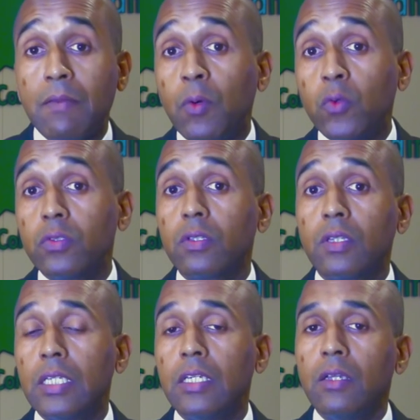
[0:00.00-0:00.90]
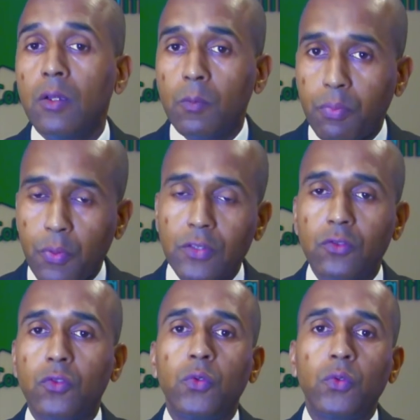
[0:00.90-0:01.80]
And most of the
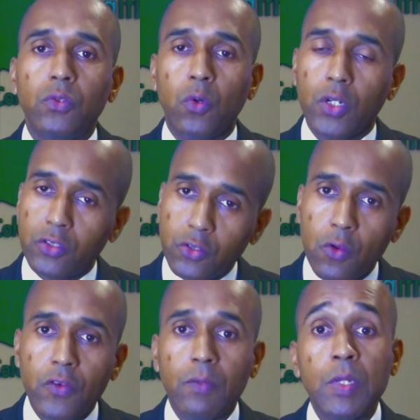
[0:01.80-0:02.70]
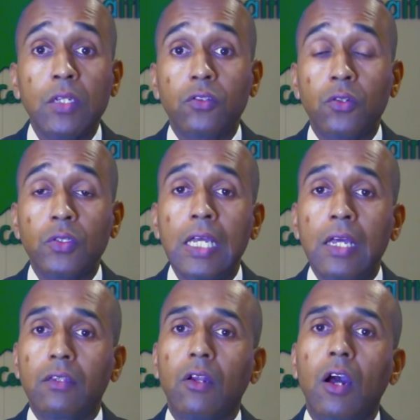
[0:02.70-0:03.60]
present truths or conservative ministers
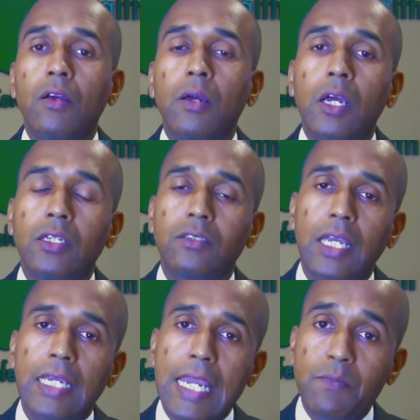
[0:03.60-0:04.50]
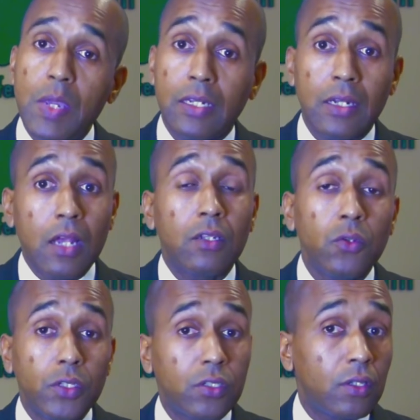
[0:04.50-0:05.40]
that are saying amen and
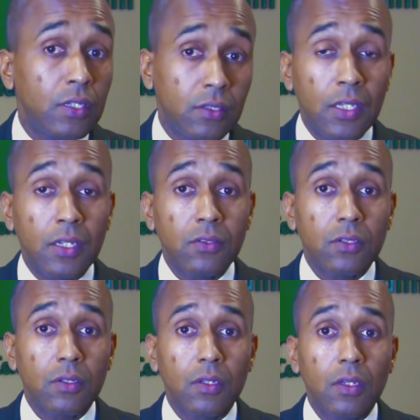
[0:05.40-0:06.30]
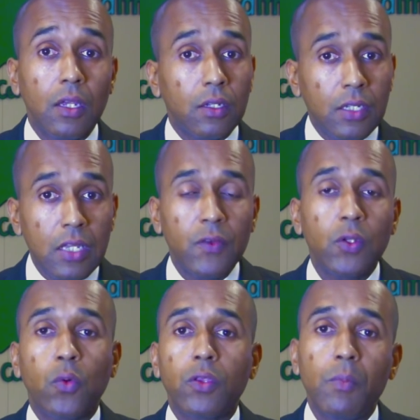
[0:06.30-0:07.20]
hallelujah to these things live
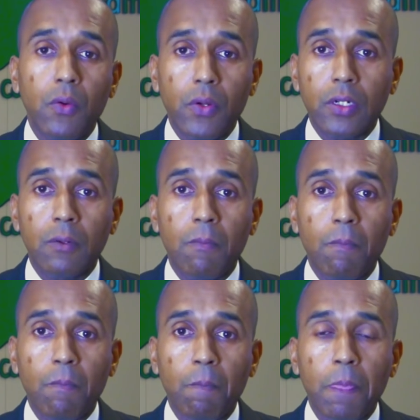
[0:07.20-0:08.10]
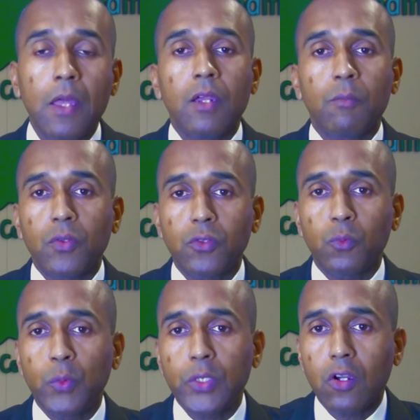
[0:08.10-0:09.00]
in North America. Brothers and
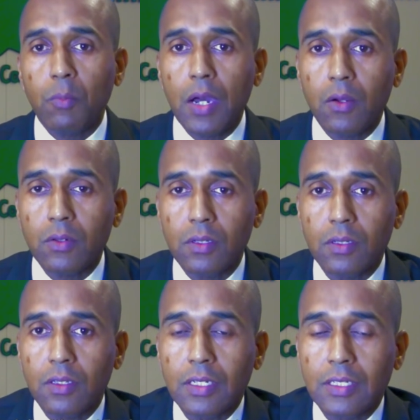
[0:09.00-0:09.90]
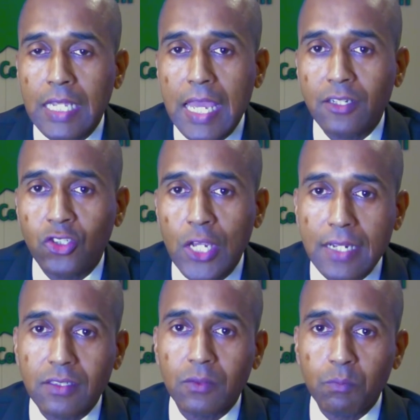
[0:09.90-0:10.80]
sisters, when we talk about Dan
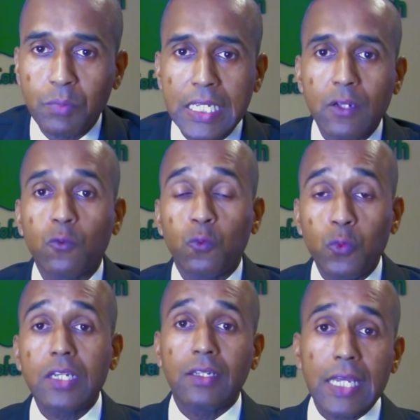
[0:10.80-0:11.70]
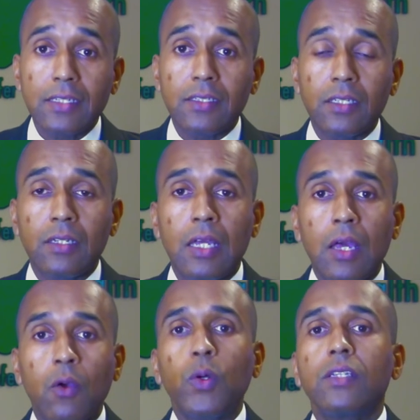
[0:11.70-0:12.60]
Jackson being reelected,
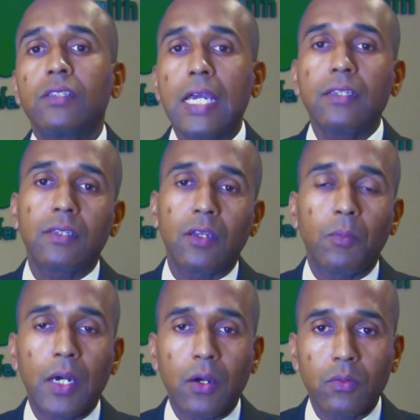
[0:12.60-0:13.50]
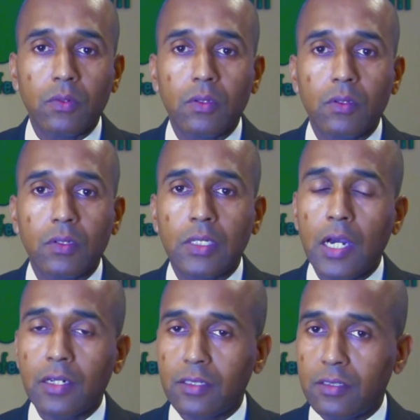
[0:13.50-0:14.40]
what does that say about
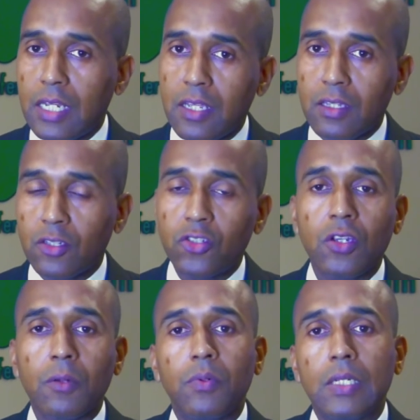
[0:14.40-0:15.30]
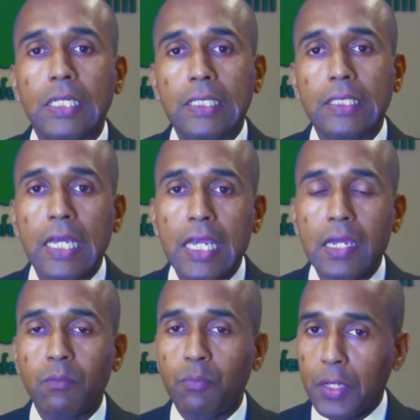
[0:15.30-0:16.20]
God steadying the ship
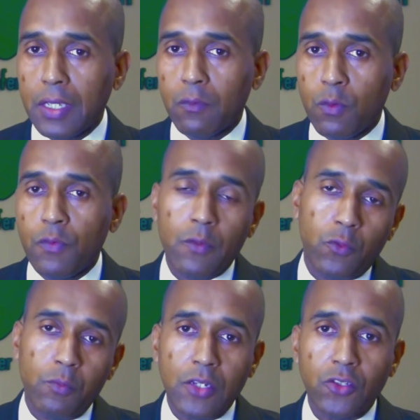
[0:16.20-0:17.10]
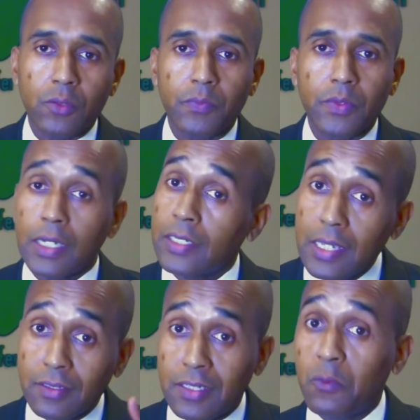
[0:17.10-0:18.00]
and bringing revival and reformation?
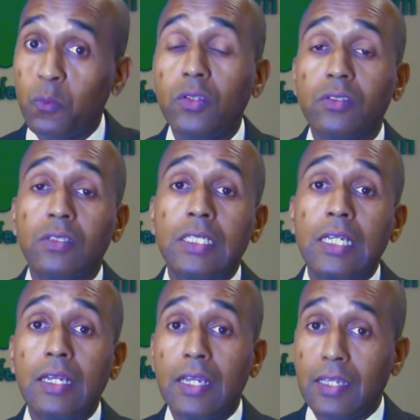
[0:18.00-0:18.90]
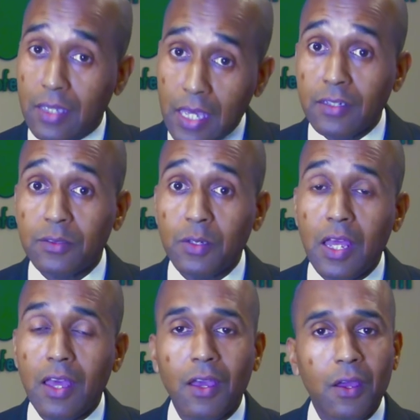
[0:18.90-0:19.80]
Again, Ted Wilson, yes.
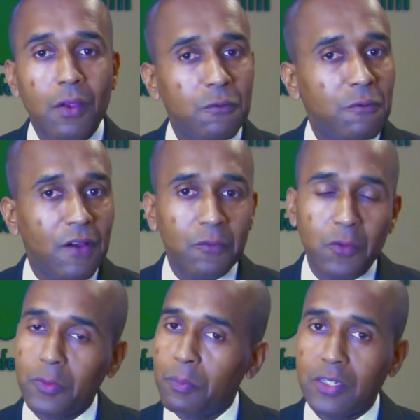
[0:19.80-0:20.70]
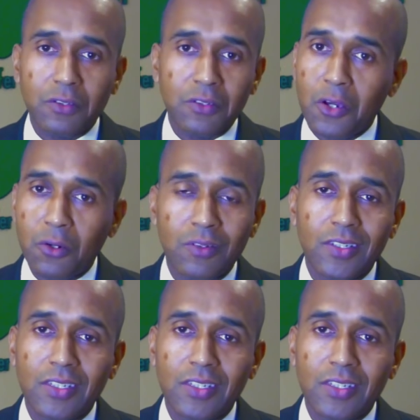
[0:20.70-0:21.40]
Revival and reformation, no.